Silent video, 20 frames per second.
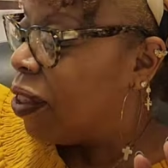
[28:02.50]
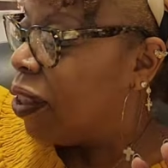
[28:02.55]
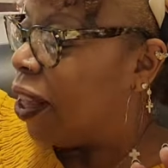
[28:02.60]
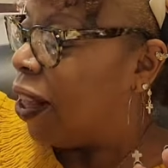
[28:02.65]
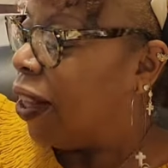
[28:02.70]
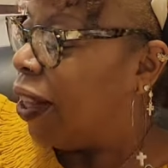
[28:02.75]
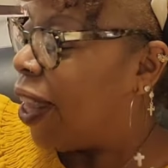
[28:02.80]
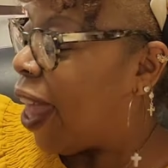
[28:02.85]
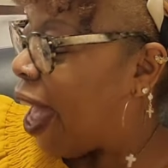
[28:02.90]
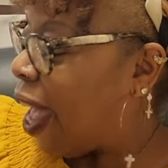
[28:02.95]

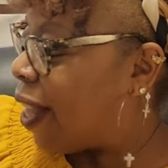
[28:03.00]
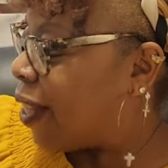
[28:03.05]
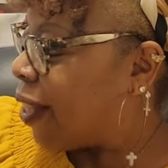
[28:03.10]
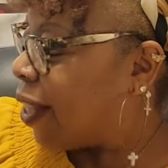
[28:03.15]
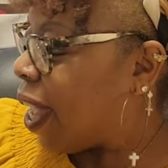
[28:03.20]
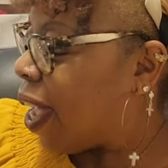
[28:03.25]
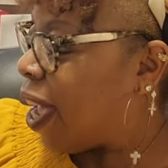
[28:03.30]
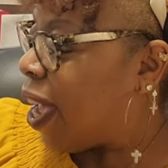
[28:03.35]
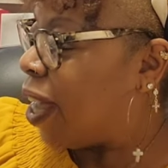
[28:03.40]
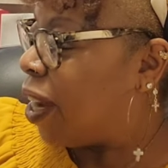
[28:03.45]
the
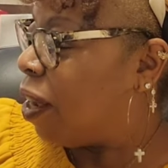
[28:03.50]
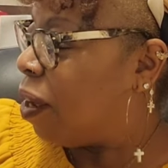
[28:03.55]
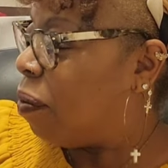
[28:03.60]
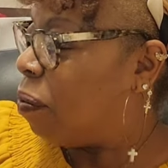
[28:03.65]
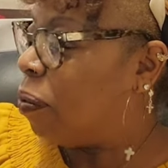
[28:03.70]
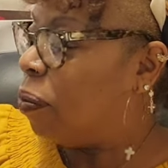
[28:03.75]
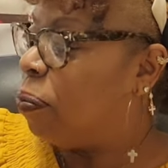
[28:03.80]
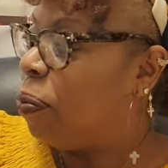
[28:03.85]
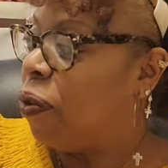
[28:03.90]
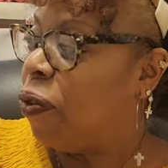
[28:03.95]
last
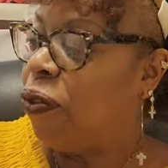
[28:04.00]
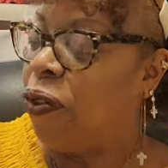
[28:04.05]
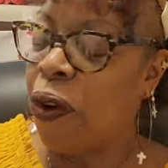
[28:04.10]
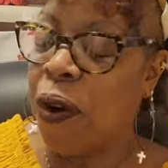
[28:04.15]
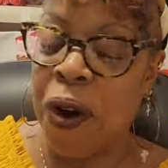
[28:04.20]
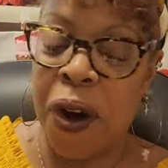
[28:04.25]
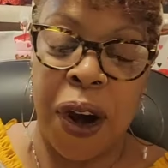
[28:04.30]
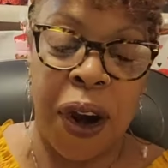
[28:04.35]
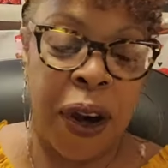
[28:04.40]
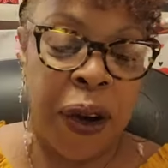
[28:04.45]
item
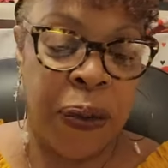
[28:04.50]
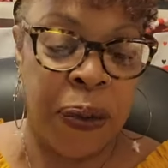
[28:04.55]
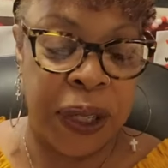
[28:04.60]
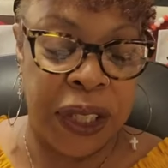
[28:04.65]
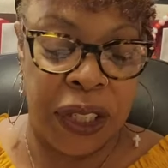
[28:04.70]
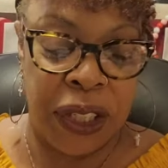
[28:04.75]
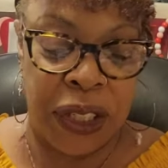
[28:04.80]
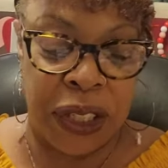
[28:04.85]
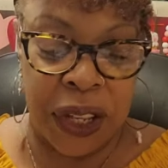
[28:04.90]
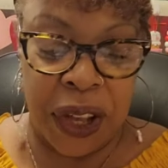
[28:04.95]
before
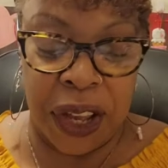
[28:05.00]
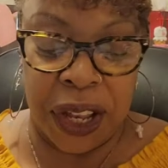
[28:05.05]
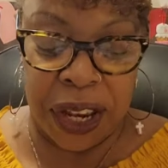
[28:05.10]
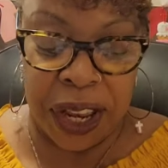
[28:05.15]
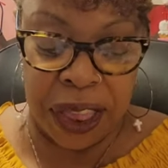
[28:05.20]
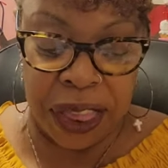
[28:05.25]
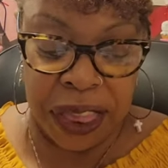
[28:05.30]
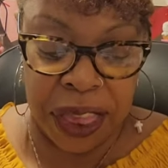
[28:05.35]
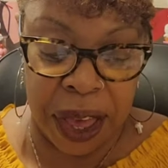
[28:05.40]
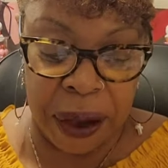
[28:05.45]
what you saw in
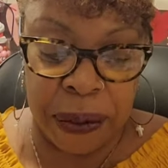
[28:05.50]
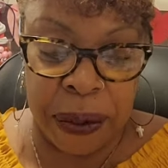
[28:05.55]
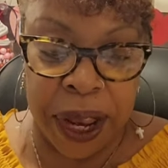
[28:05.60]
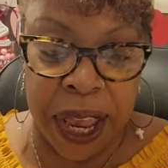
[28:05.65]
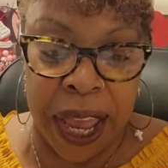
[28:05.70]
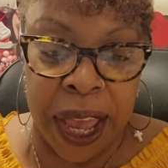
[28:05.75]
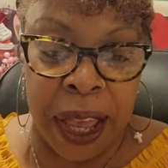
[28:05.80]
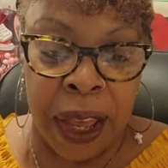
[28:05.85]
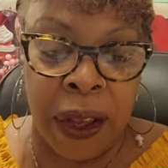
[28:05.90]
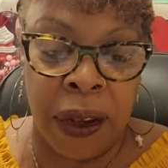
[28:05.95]
the
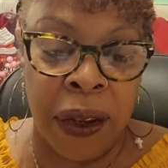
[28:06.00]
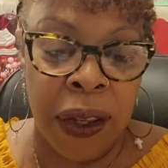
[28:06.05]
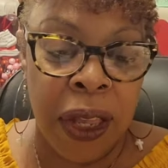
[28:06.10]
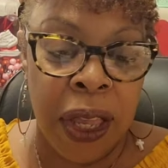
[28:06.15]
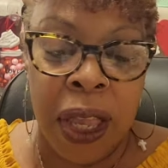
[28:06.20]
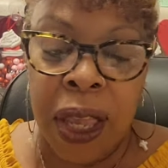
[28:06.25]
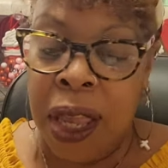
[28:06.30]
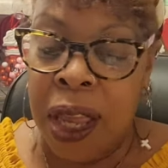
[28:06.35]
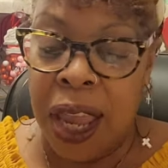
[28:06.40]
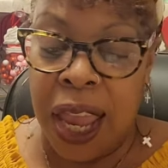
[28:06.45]
thumbnail
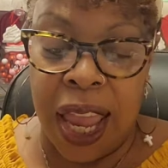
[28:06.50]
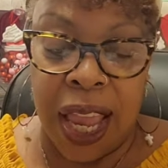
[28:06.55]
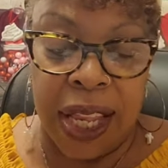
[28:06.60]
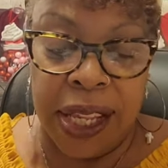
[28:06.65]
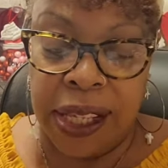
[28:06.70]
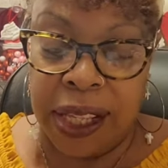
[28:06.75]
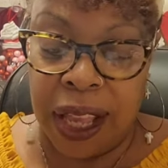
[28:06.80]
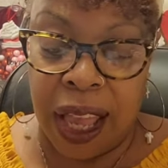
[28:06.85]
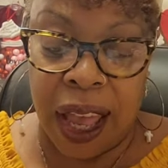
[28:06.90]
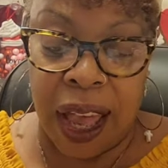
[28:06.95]

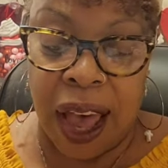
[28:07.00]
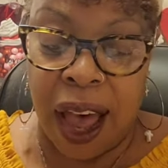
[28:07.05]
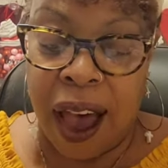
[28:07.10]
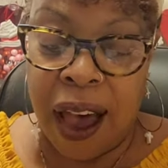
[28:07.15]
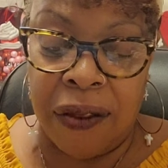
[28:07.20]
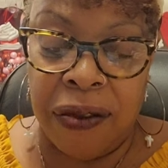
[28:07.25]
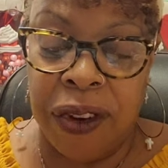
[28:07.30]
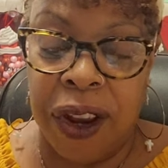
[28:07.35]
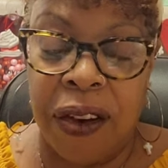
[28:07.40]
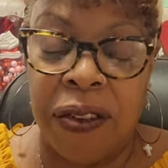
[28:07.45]
is
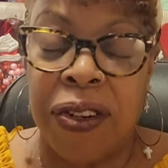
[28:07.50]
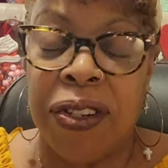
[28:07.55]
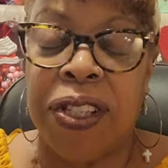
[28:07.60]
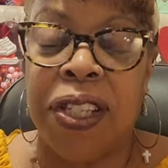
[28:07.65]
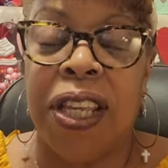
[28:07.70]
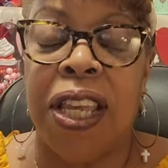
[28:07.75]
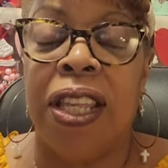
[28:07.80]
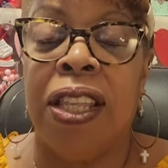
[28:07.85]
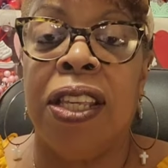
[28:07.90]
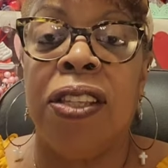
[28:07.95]
I've never
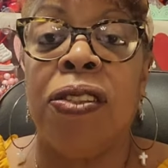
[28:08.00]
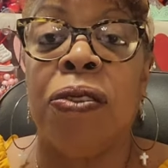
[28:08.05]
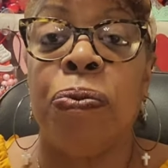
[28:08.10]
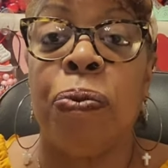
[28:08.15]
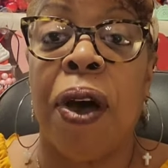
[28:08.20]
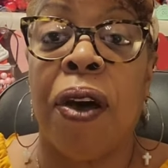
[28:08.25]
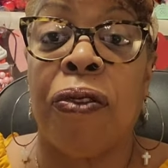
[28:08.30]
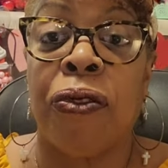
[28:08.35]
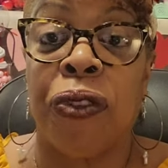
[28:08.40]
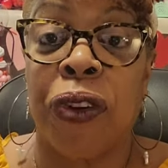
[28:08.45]
seen, this is
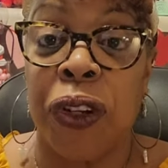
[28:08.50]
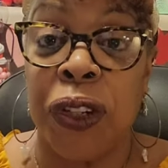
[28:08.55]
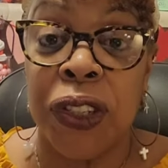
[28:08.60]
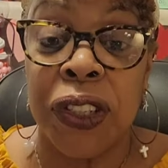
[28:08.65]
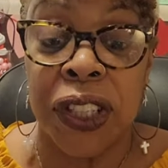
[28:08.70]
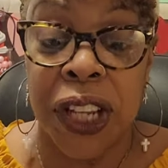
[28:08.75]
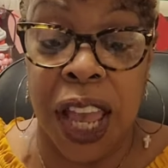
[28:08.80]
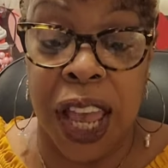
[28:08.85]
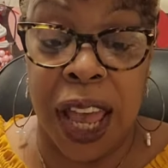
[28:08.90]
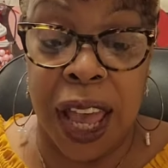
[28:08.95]
my
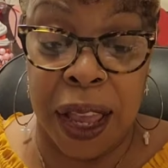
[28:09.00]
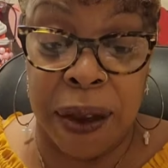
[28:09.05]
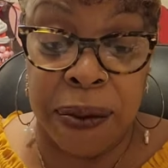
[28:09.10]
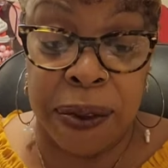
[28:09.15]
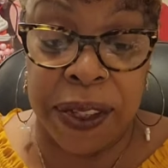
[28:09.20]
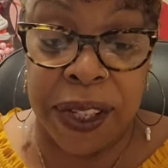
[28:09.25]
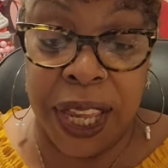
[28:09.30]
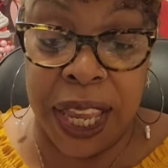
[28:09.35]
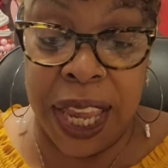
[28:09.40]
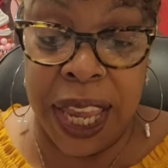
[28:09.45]
first time
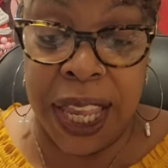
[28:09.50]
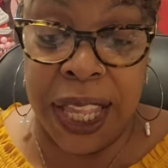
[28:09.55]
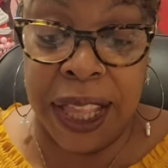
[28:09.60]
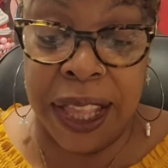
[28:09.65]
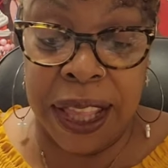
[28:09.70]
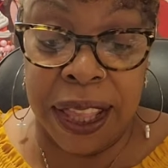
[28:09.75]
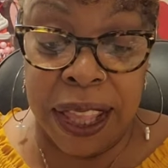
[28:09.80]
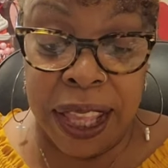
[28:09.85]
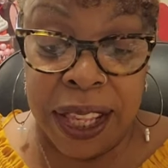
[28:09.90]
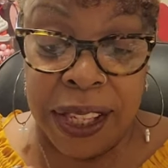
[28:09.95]

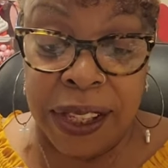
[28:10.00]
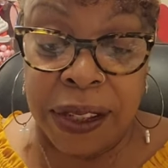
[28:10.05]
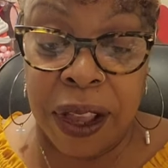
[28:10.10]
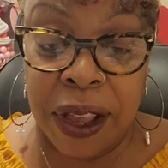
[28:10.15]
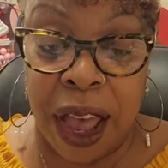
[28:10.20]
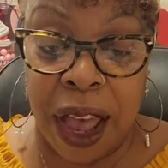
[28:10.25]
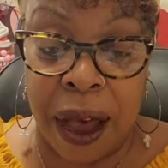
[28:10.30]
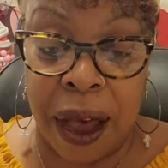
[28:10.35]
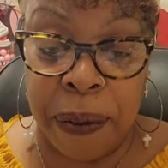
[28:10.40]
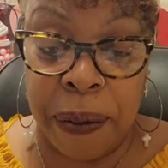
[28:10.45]
seeing this
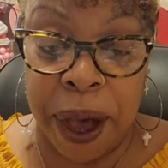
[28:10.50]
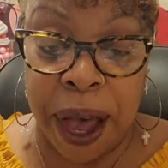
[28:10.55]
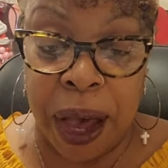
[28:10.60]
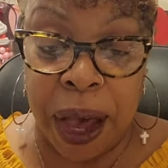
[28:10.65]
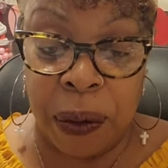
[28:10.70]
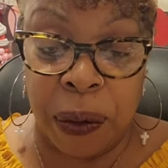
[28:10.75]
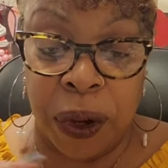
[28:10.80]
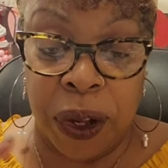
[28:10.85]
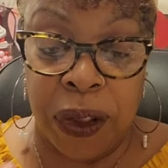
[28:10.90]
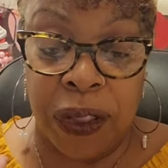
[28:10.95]
um,
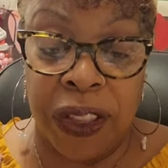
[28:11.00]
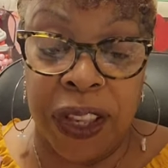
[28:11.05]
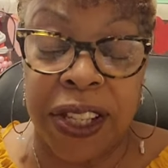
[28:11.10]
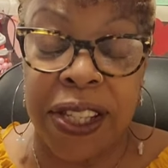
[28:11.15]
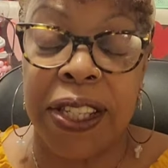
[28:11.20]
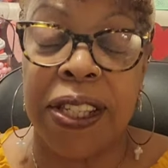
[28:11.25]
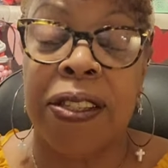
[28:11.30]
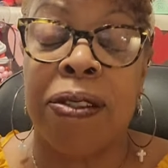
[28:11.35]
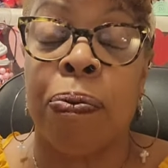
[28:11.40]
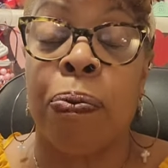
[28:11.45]
Hot Wheel.
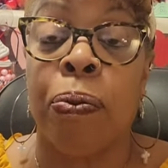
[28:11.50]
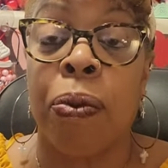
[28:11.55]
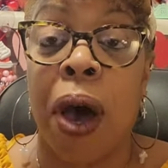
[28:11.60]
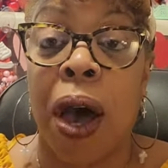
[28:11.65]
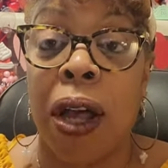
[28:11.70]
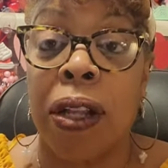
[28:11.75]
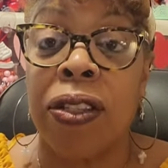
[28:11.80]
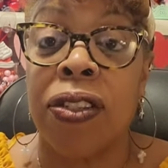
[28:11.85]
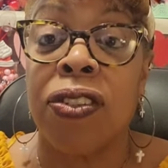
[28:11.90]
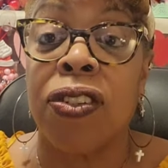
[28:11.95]
This is
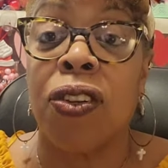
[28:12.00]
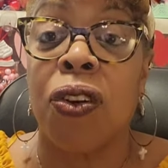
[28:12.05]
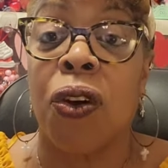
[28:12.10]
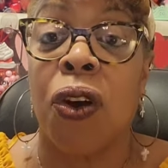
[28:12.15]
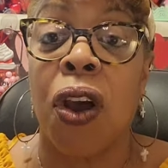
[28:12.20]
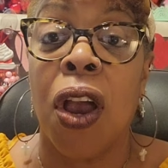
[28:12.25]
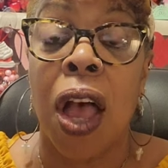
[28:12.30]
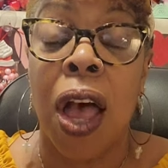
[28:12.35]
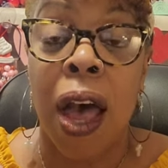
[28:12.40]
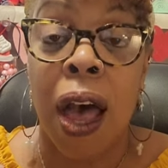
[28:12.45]

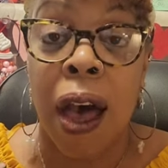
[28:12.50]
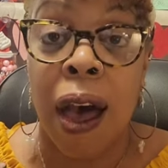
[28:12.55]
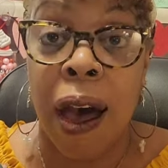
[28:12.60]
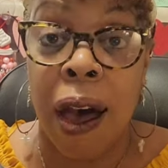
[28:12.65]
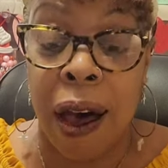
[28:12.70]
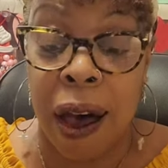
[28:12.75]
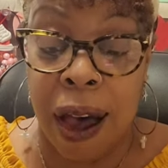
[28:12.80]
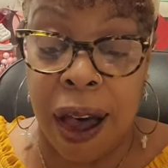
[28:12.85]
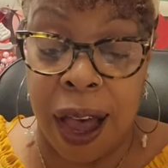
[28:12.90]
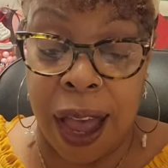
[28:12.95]
Monster
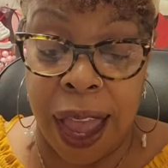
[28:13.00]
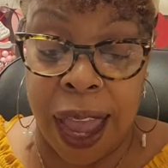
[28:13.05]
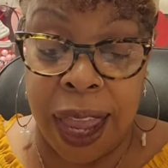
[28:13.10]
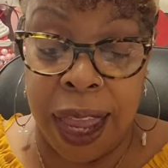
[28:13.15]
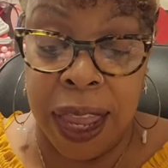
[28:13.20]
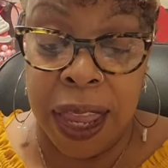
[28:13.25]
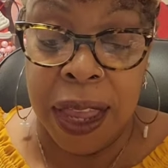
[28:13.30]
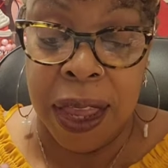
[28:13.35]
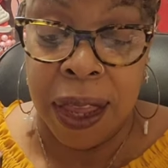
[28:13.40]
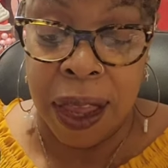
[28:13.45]
High
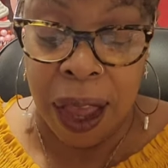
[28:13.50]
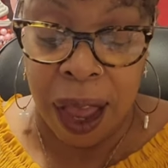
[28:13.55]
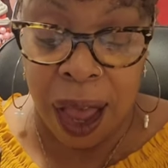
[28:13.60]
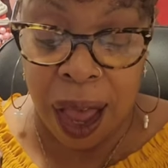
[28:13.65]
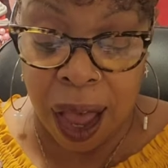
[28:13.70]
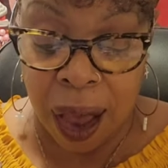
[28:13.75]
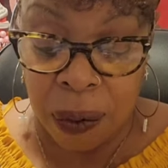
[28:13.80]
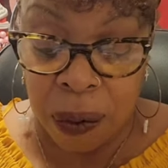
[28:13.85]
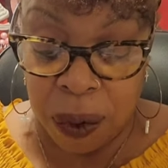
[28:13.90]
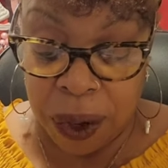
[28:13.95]

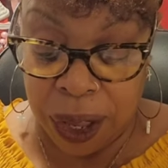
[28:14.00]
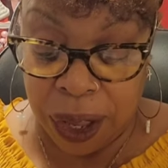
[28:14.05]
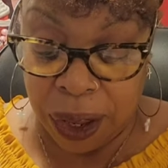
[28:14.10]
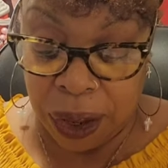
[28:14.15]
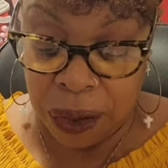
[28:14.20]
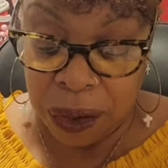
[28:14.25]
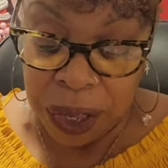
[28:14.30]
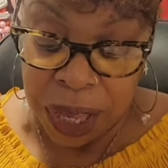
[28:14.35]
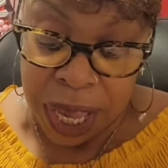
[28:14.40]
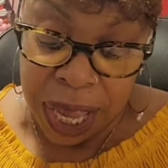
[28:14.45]
Hot
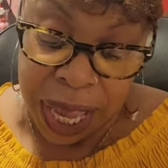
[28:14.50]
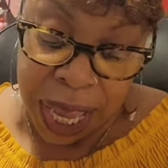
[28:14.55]
Wheel.